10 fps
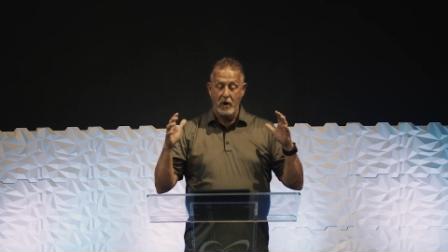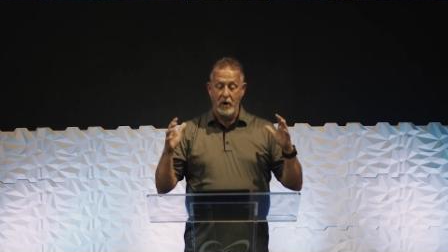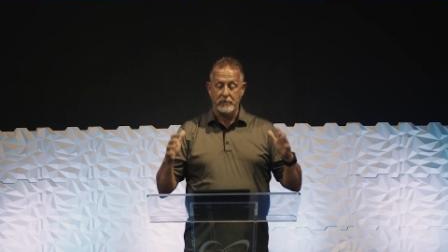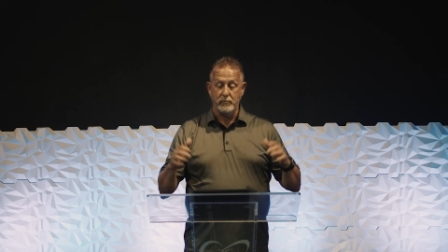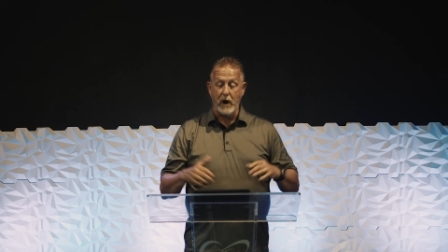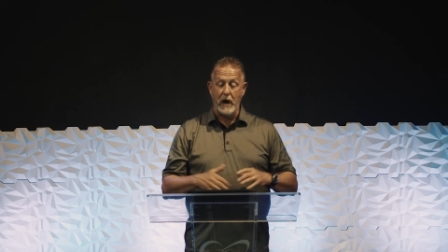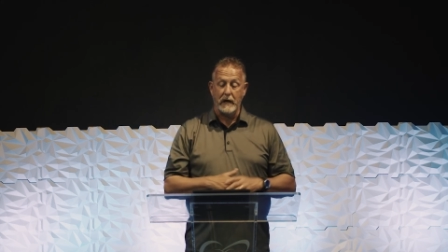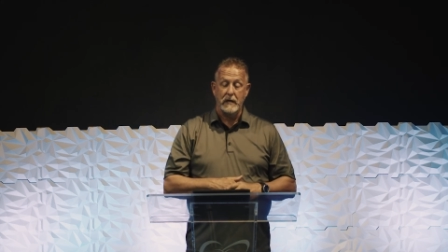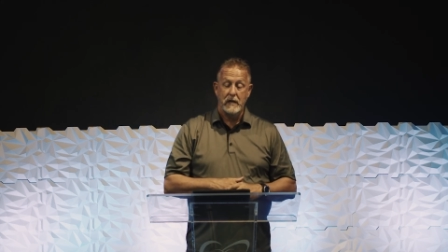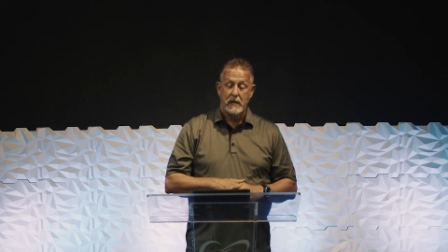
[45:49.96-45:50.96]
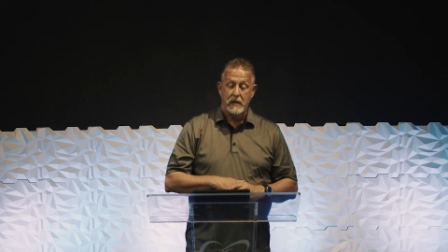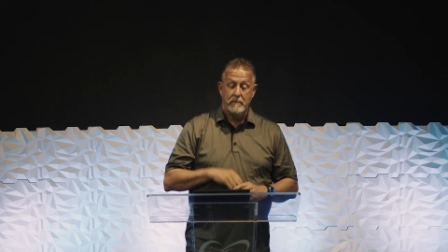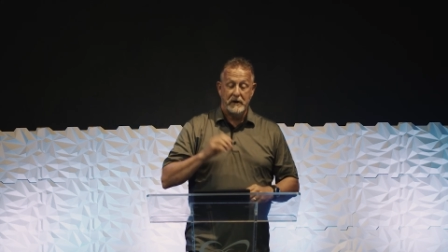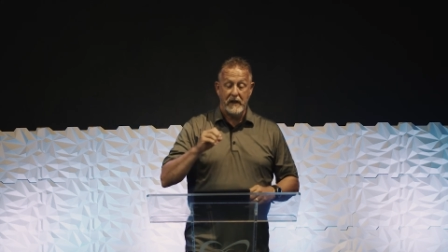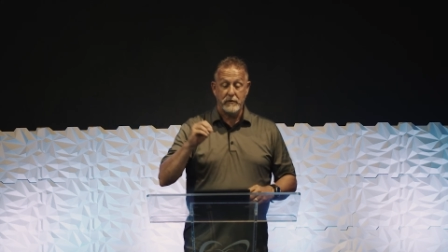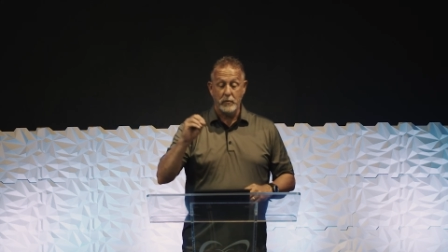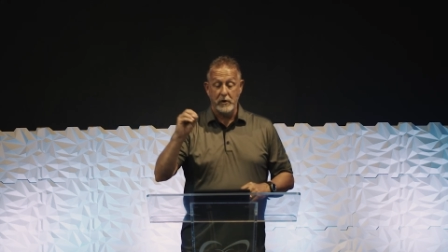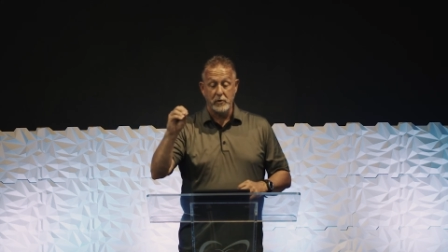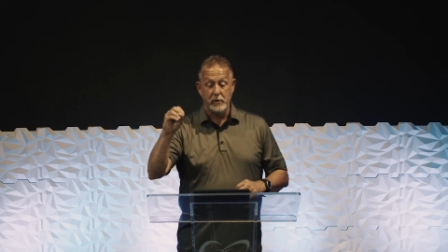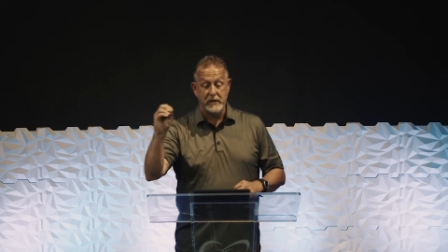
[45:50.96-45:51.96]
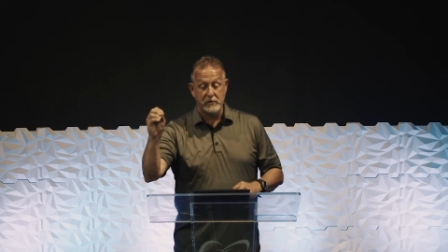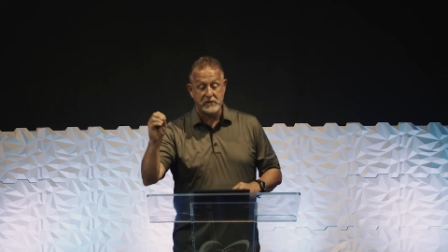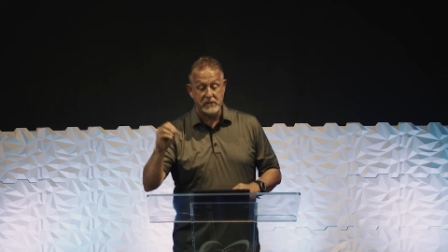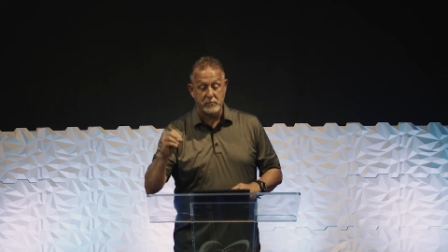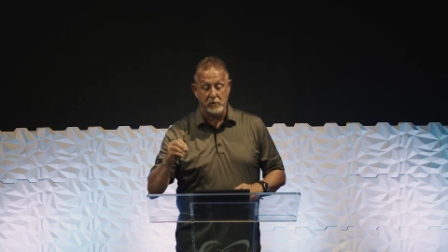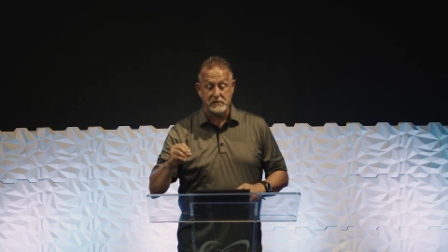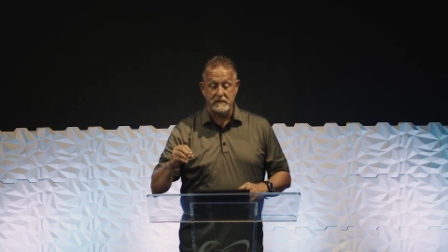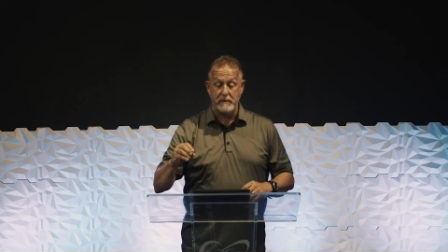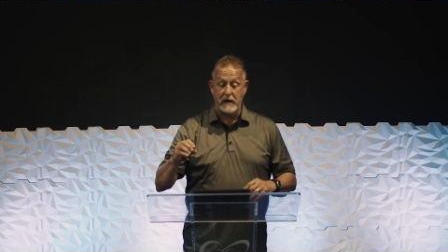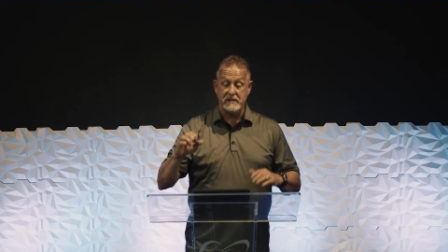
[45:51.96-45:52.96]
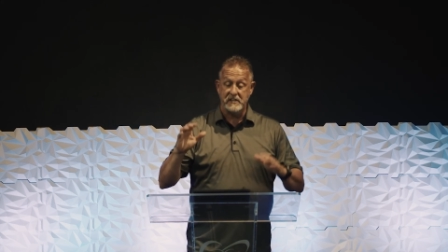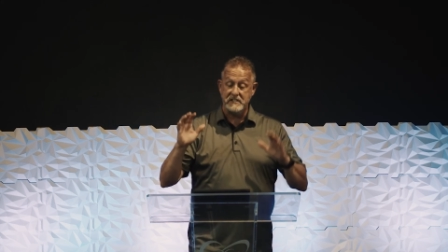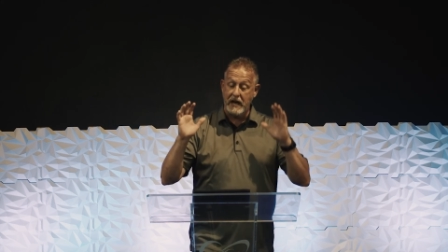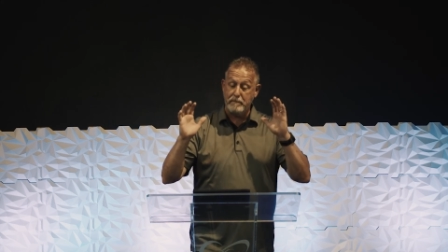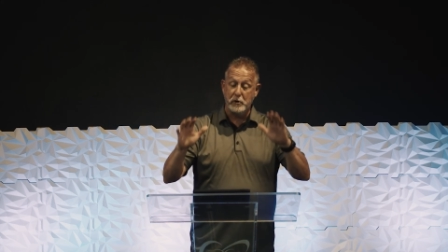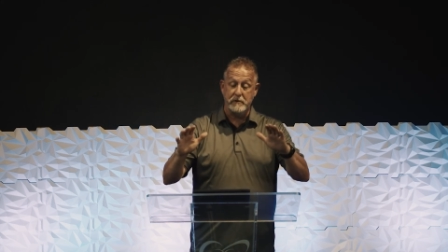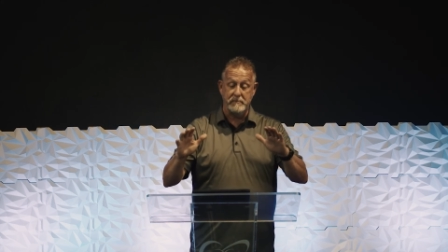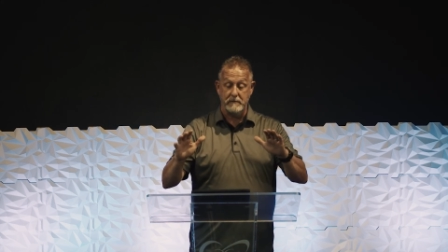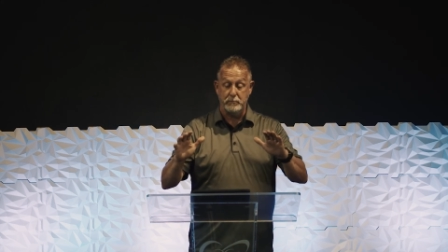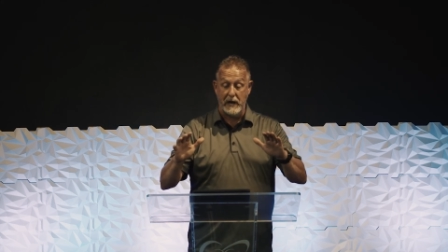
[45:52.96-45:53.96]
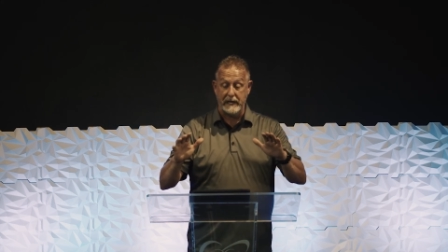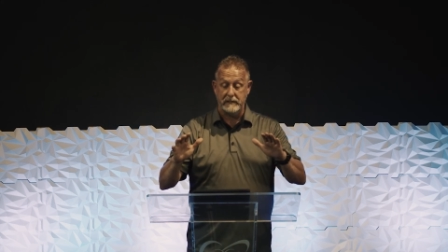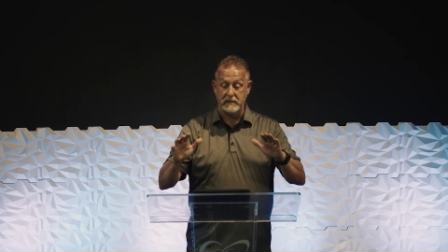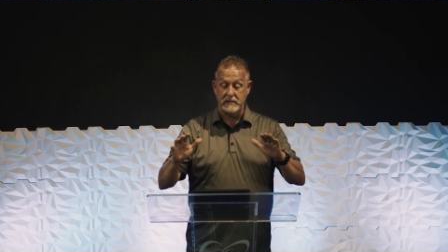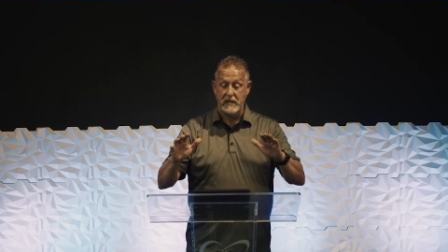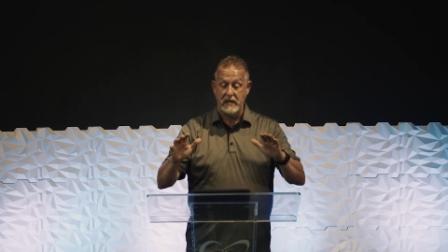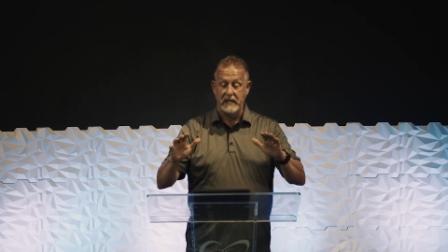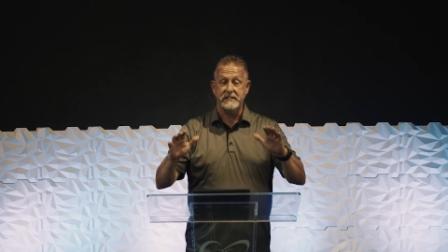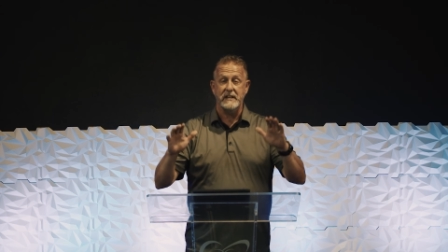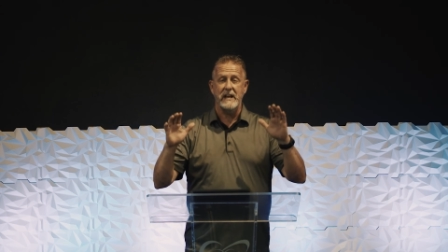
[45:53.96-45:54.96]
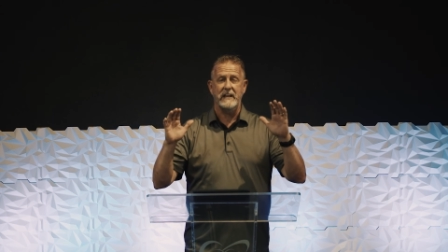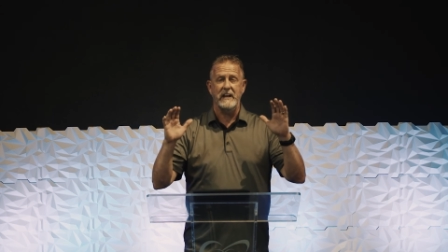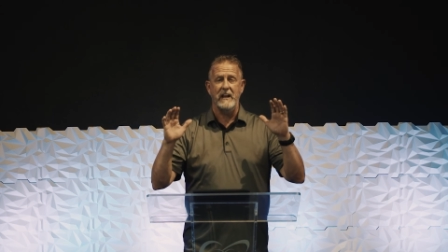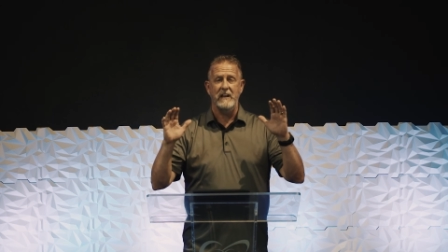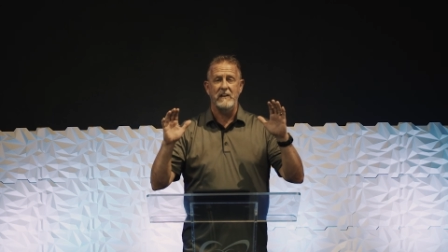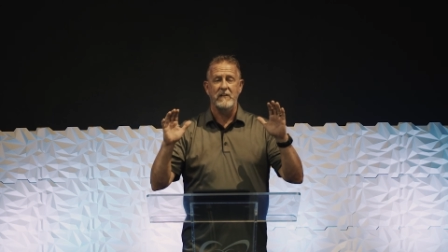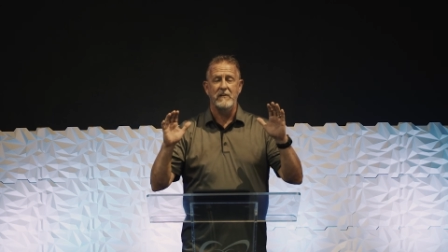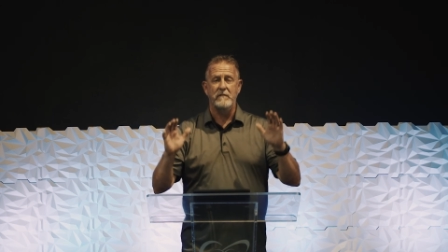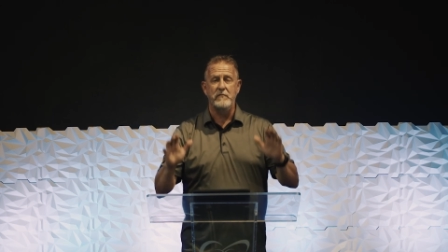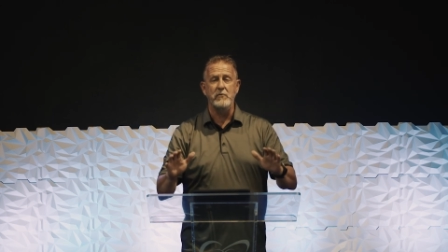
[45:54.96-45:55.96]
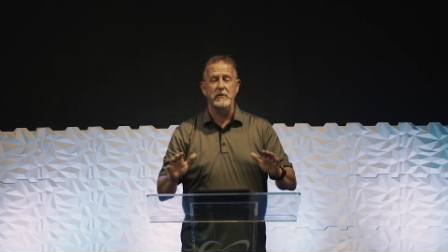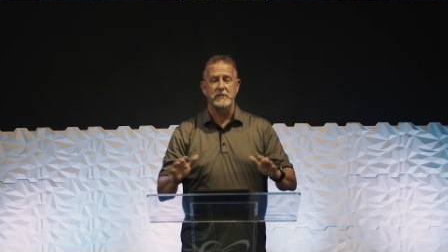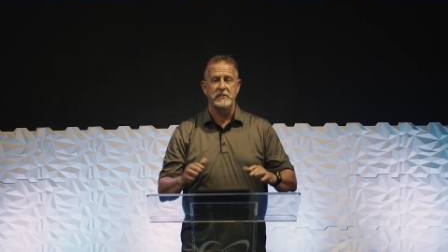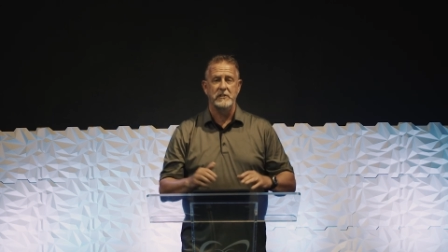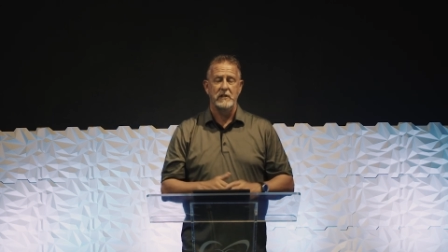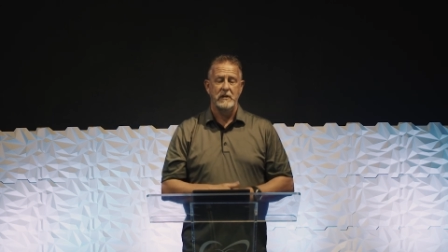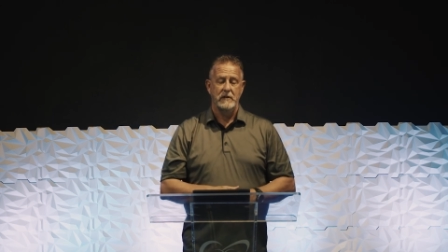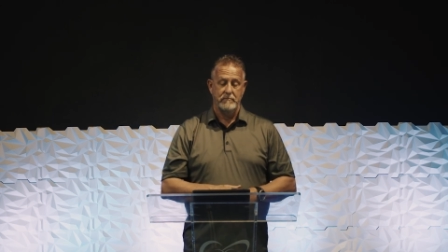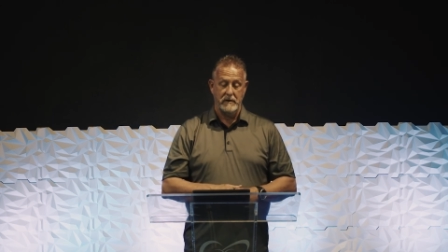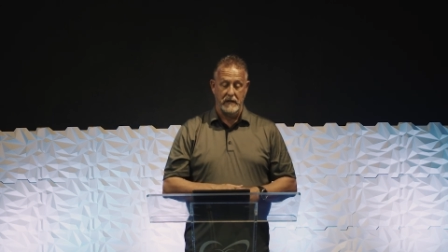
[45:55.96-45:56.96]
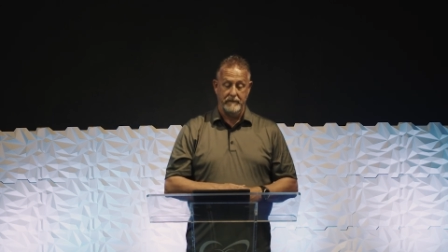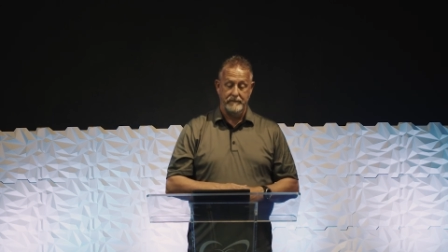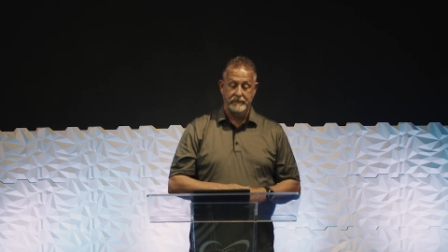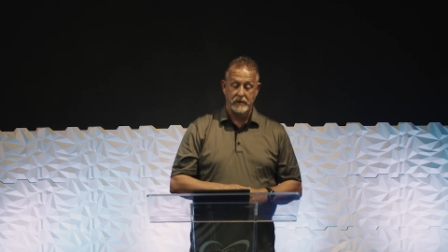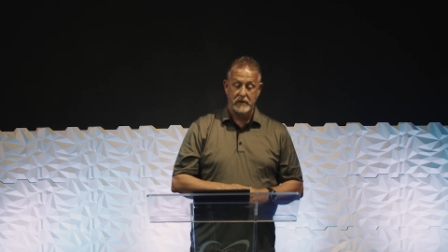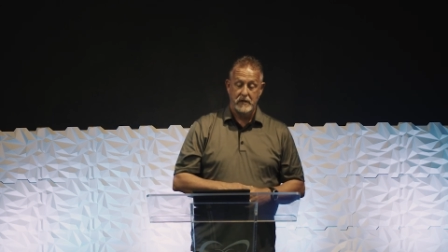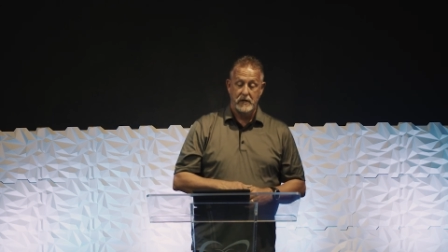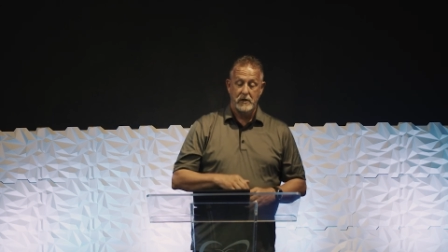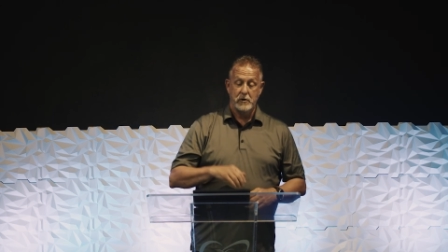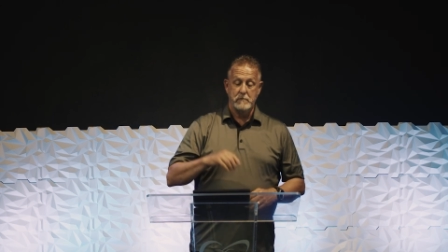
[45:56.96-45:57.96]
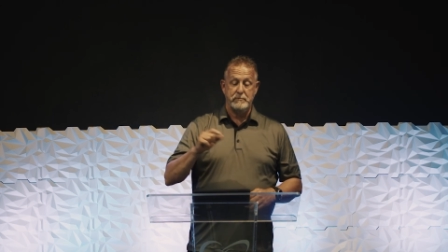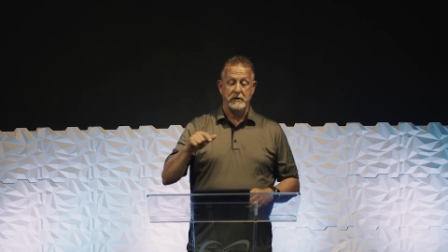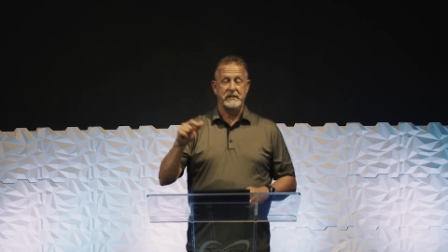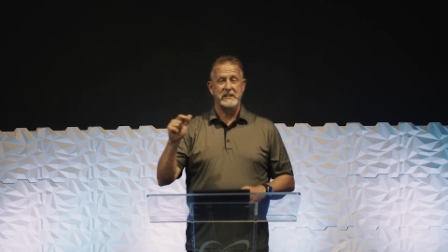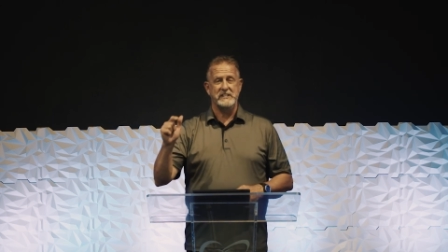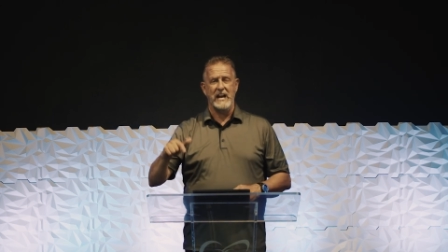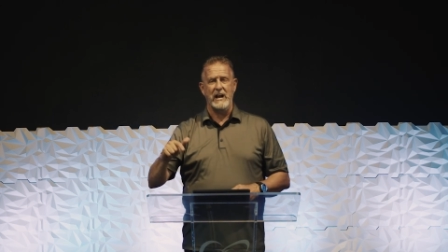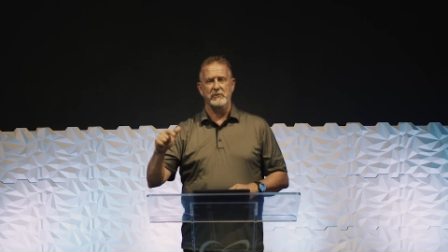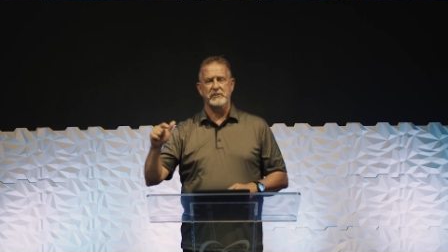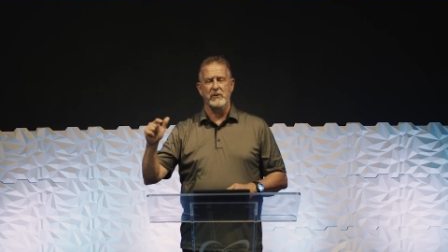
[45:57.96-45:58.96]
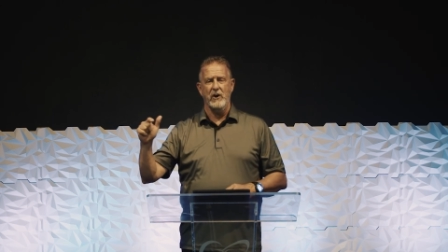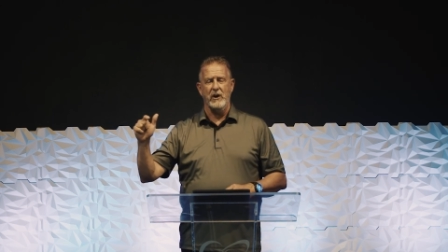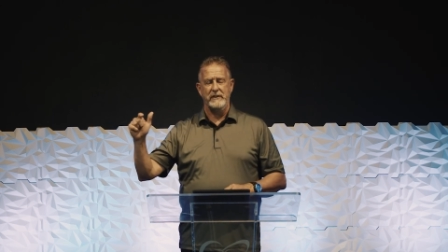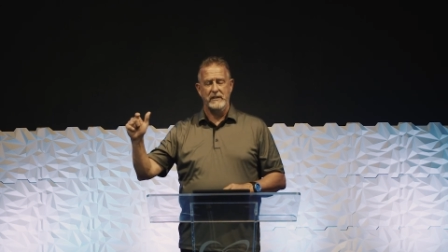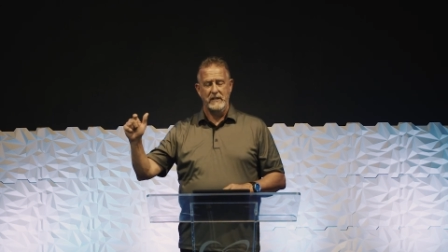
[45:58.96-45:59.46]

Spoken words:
on the rock. But everyone who hears these words of mine, does not put them into practice, is like a foolish man who built his house on